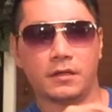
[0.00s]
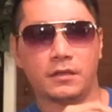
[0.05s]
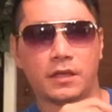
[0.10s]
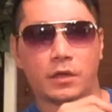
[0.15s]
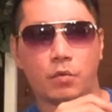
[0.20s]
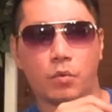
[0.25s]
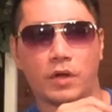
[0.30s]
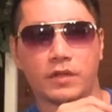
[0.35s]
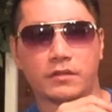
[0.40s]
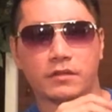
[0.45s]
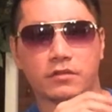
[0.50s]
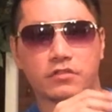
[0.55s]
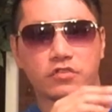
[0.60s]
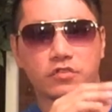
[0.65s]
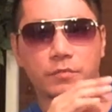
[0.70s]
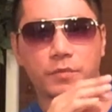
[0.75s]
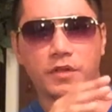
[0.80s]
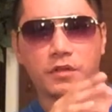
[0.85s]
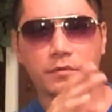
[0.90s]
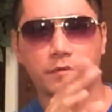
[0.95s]
they want the
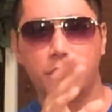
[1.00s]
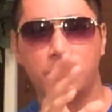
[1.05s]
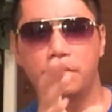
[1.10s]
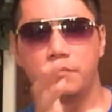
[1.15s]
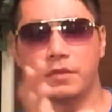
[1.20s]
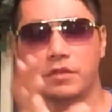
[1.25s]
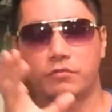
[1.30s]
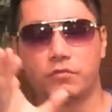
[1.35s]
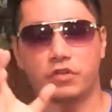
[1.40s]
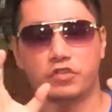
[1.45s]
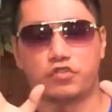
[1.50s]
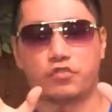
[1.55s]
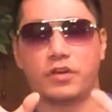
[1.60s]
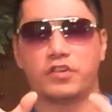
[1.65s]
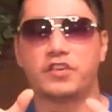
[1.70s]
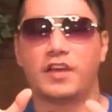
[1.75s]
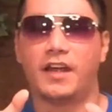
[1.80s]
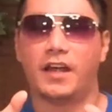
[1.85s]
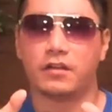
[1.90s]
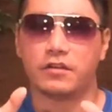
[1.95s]
Superhuman
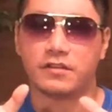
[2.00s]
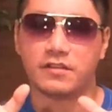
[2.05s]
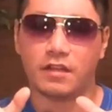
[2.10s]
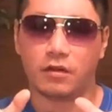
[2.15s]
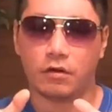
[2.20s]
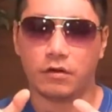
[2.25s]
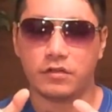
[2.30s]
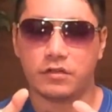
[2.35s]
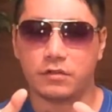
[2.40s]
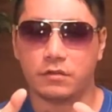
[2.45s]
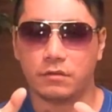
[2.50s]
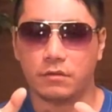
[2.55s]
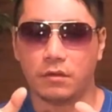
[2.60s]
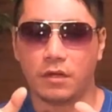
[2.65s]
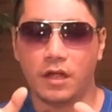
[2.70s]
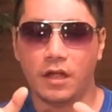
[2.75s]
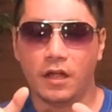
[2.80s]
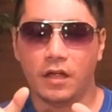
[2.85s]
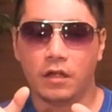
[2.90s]
Registration Act is there to